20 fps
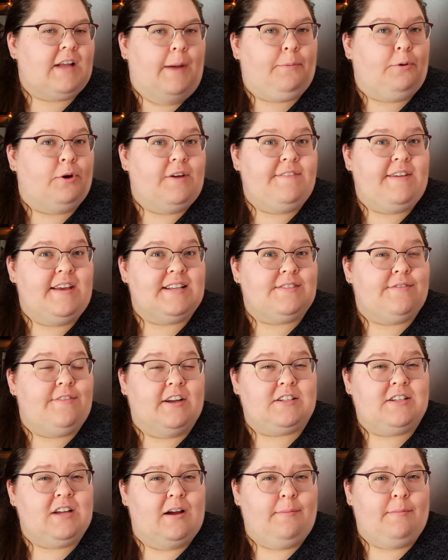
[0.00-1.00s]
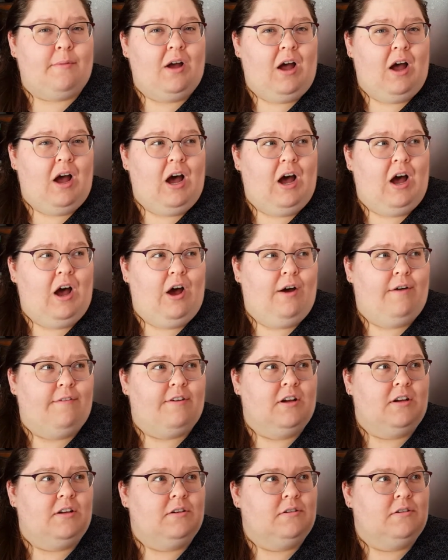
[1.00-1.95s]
previous victim of